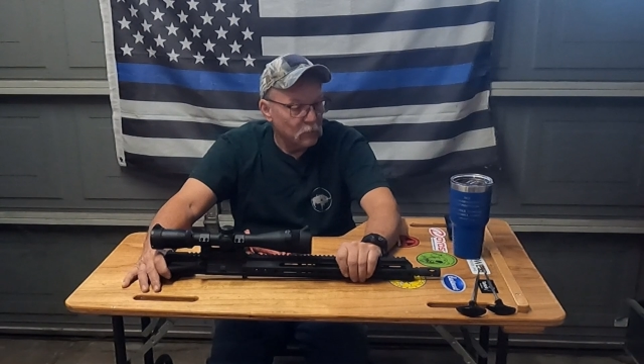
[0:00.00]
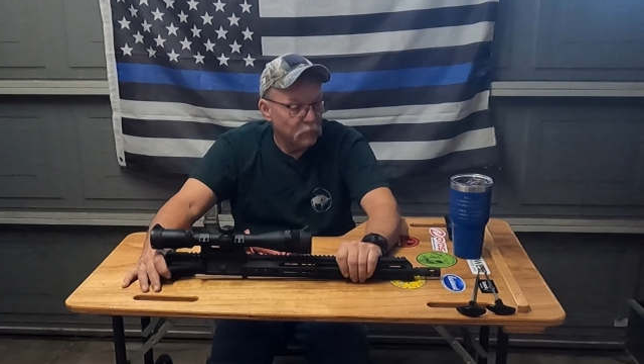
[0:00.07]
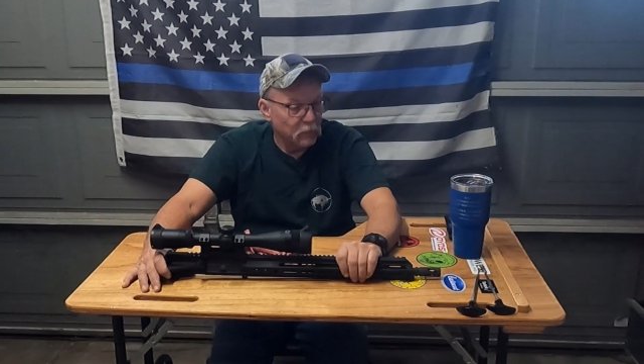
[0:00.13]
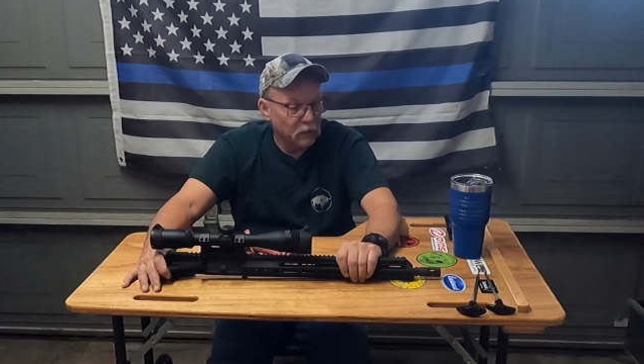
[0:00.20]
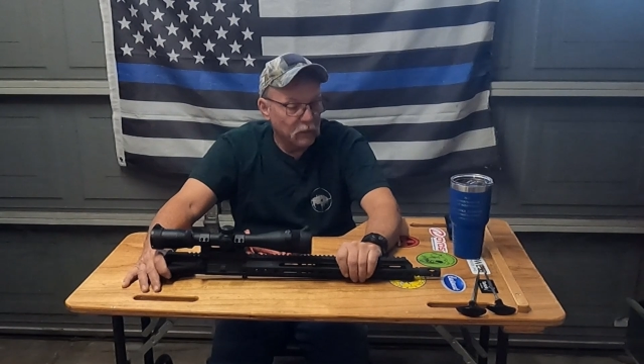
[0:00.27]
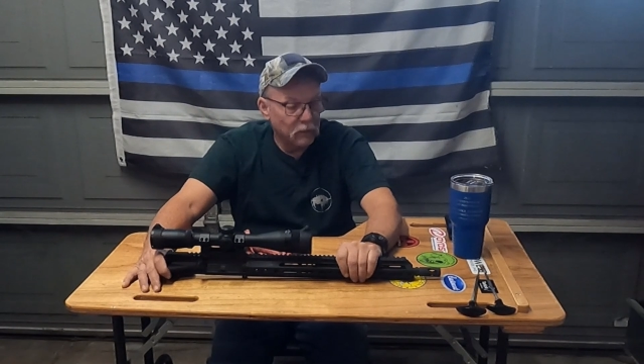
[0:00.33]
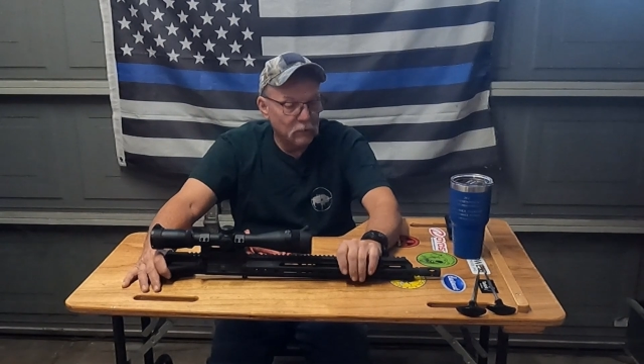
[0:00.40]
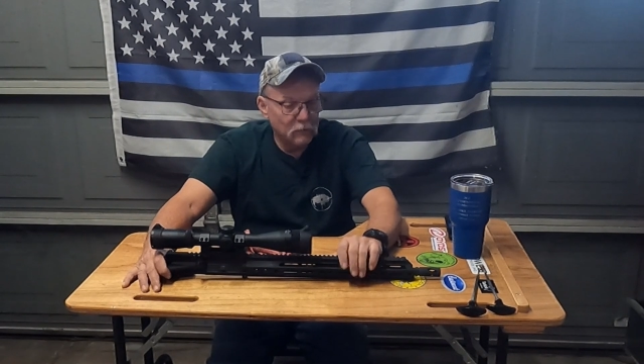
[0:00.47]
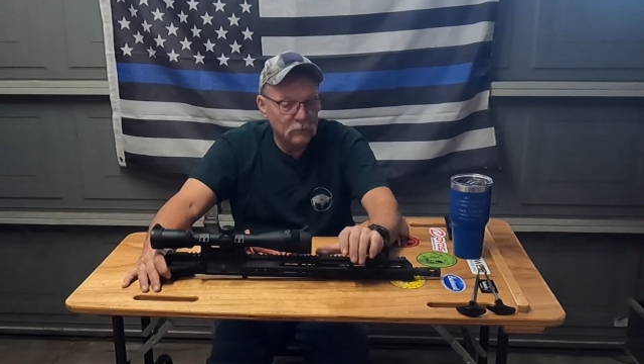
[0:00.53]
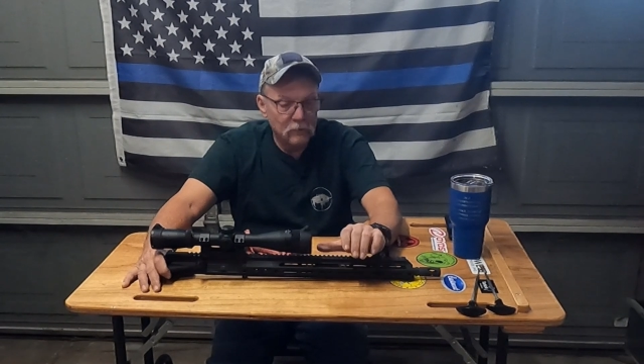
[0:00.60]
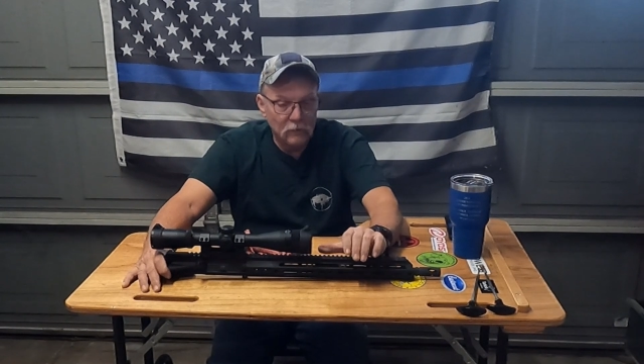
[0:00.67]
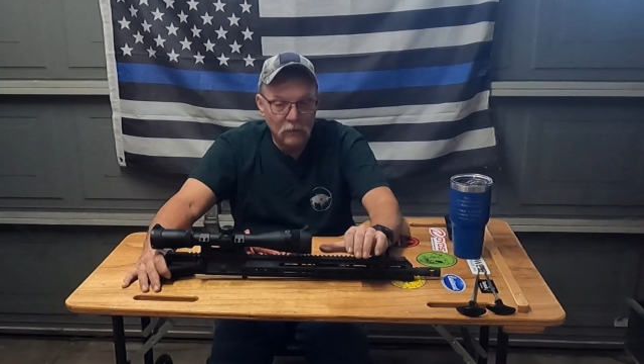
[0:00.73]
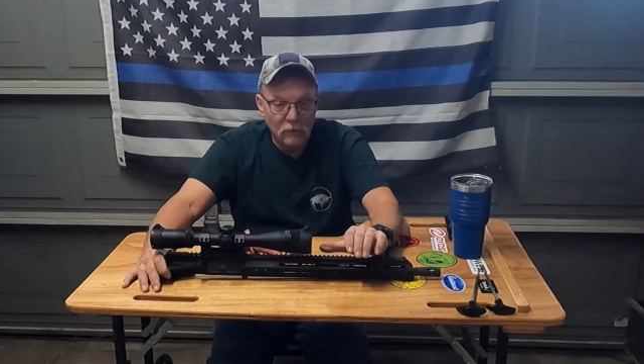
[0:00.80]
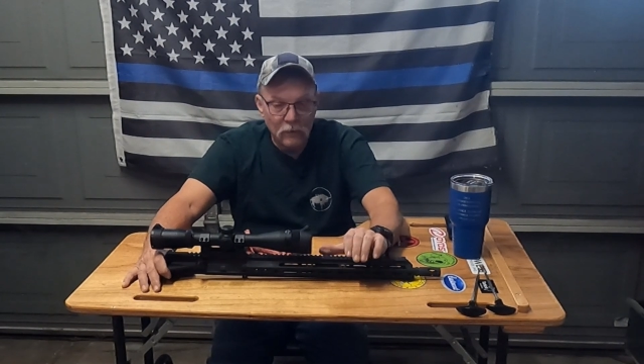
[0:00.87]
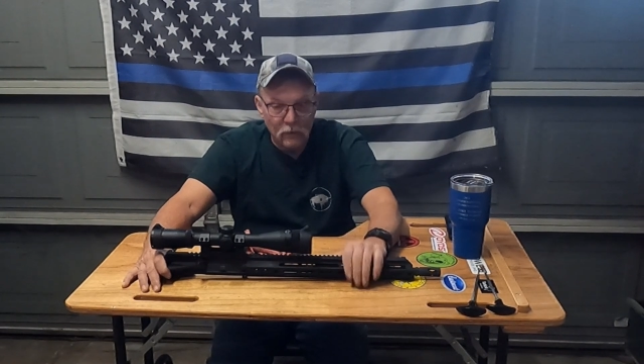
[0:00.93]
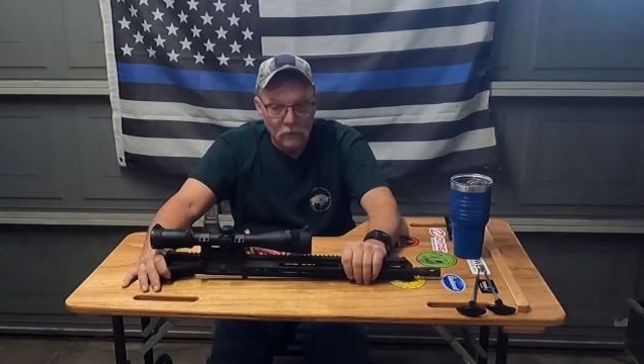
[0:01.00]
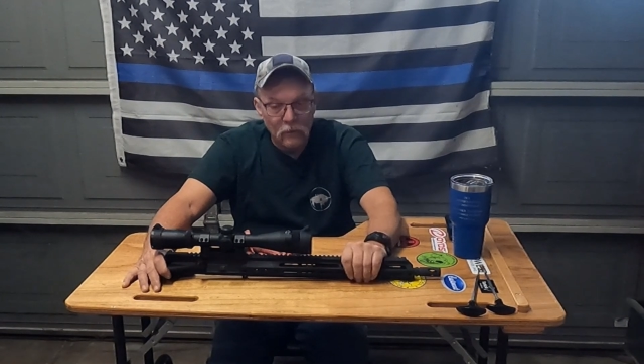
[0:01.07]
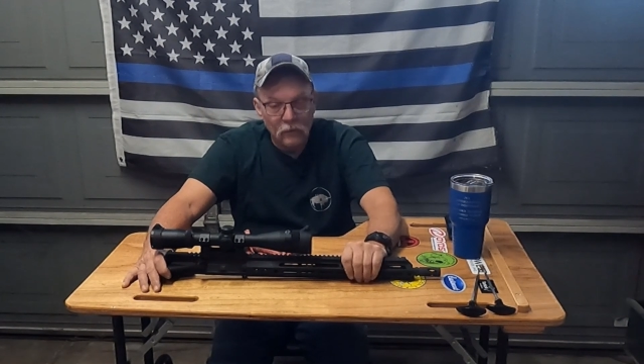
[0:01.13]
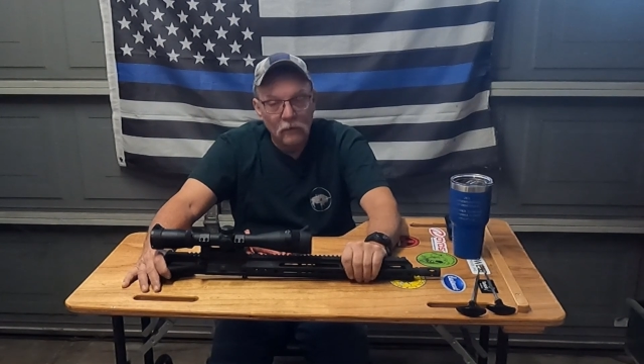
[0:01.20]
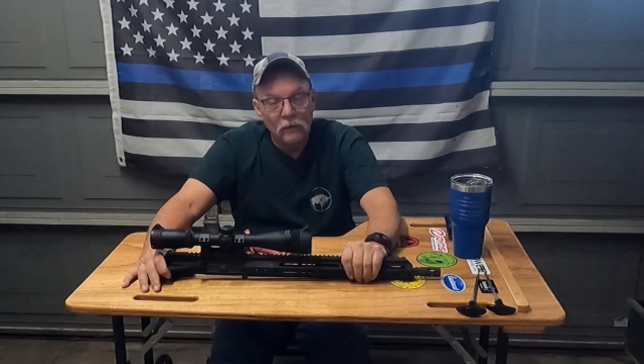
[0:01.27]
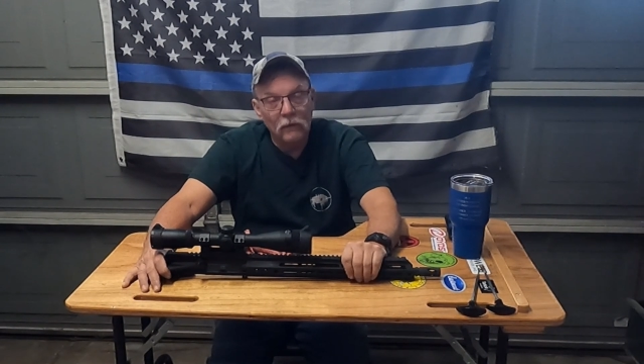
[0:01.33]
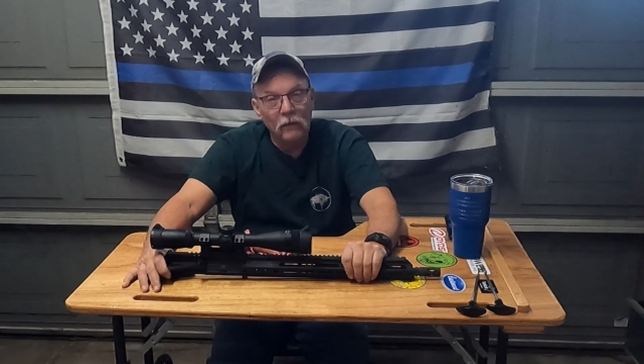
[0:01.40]
because
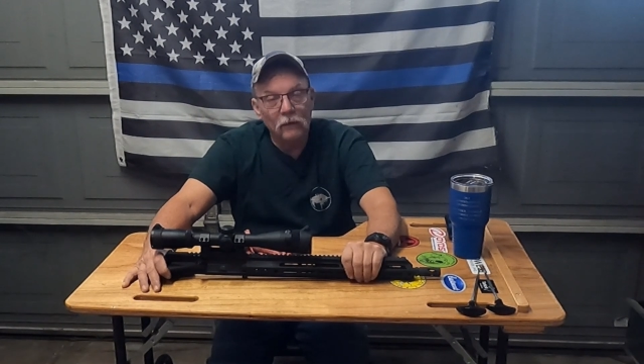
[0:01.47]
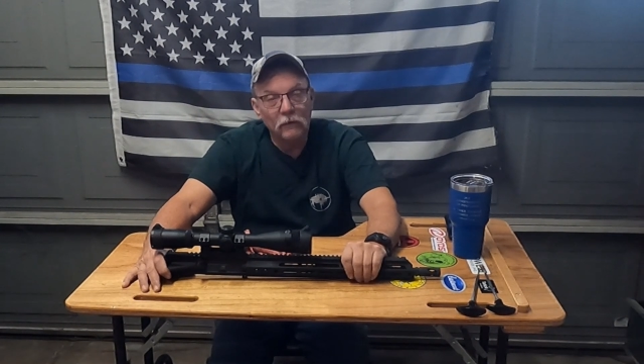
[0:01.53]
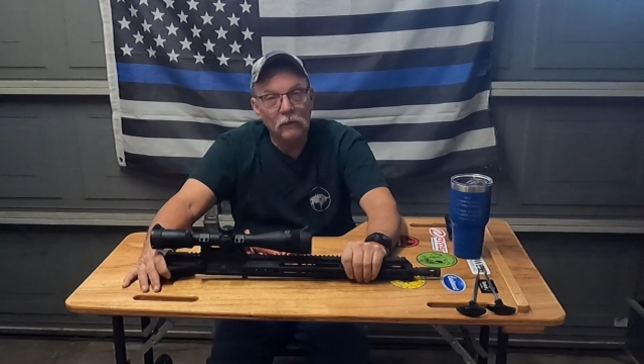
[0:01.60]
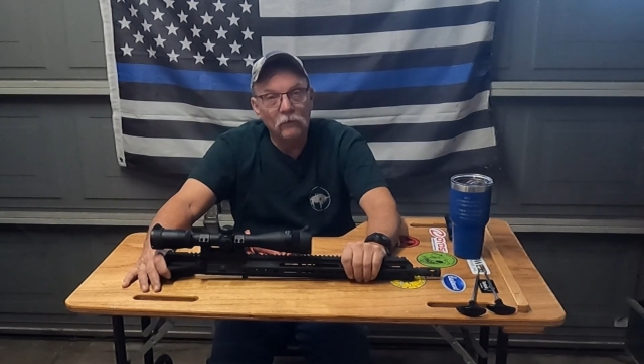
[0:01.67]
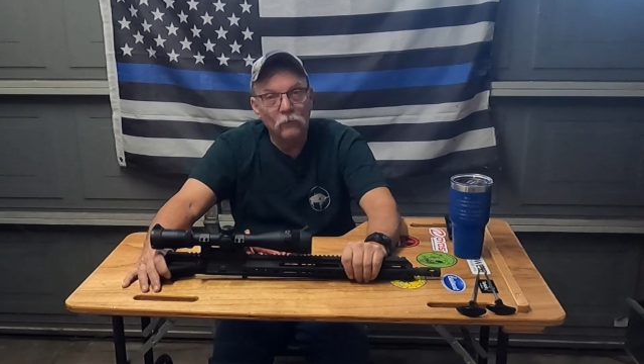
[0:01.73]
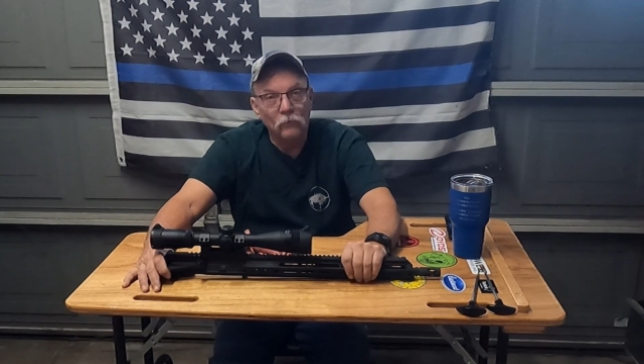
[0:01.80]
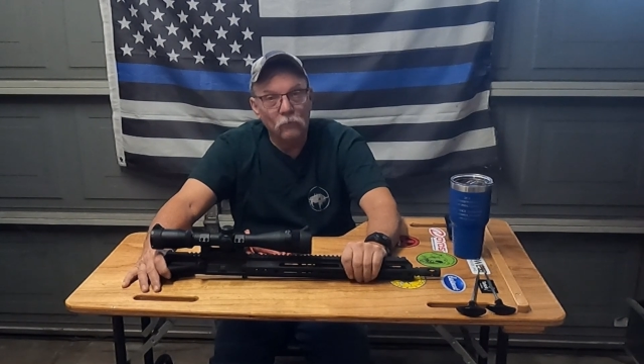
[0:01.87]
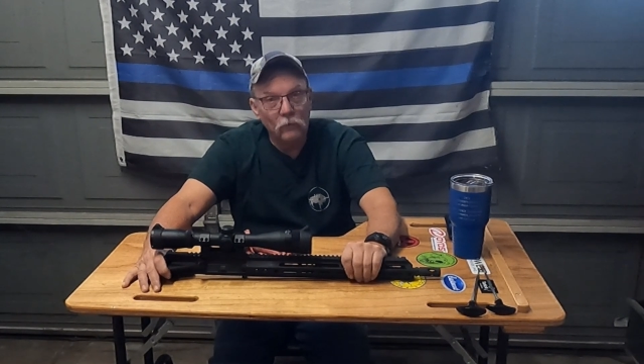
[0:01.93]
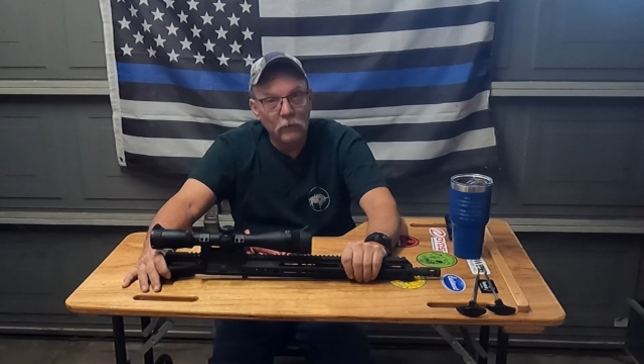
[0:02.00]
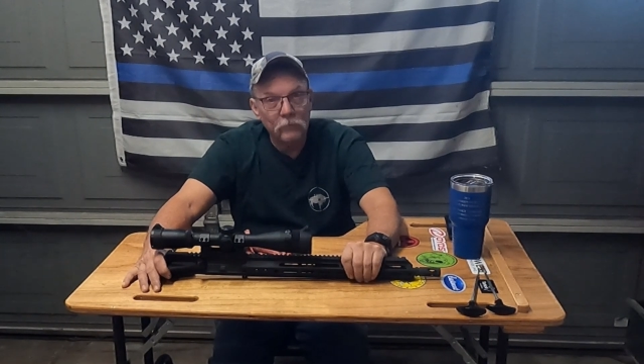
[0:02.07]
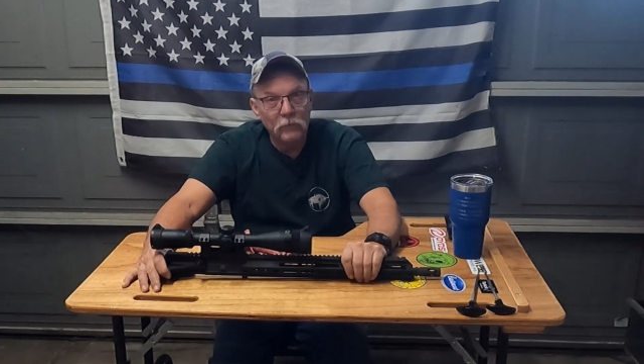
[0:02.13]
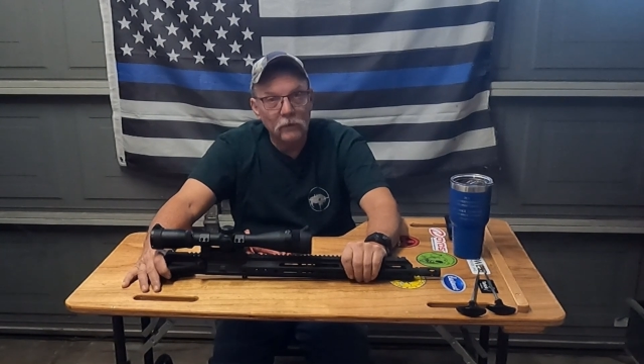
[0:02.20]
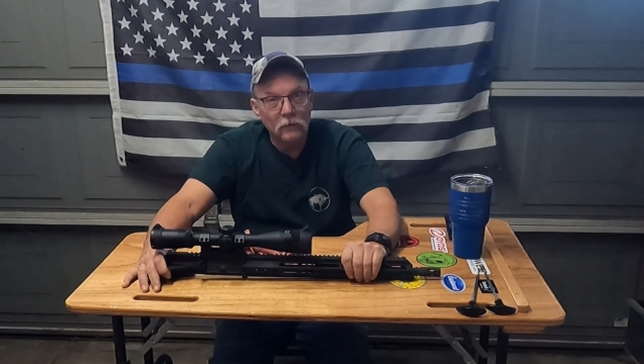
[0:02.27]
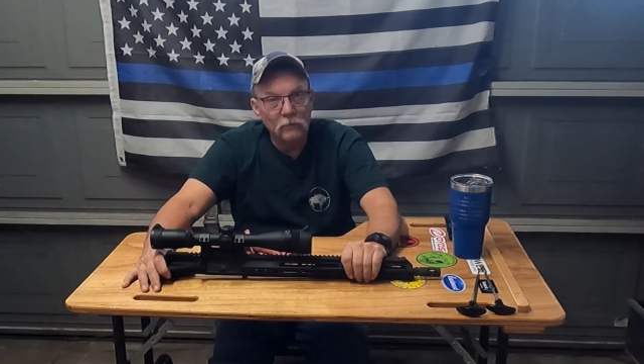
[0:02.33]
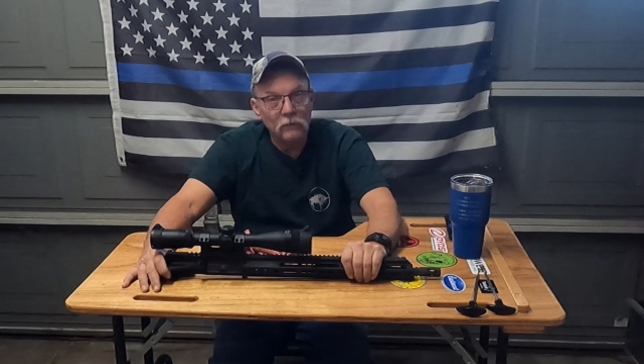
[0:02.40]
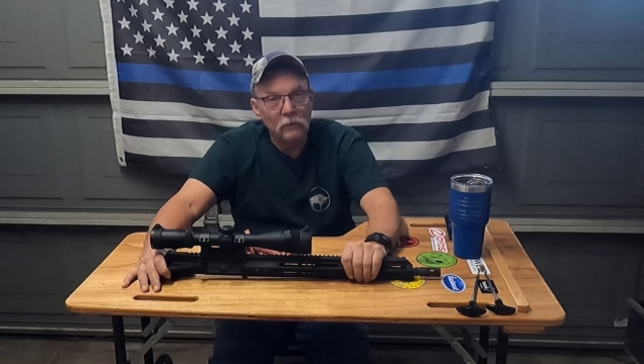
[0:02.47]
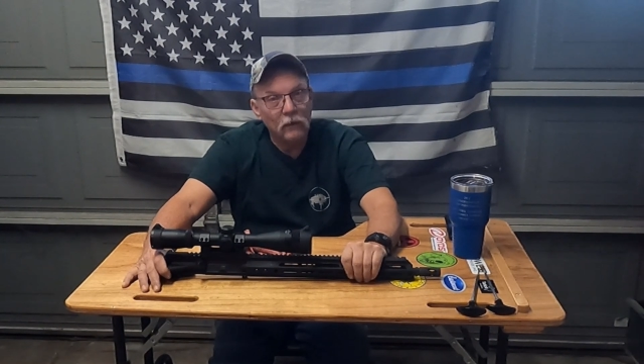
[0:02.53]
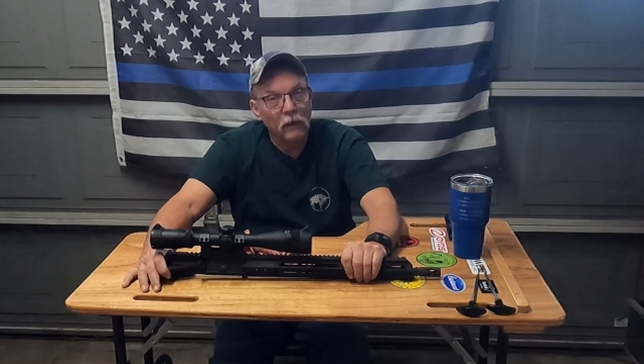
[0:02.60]
I need to rebuild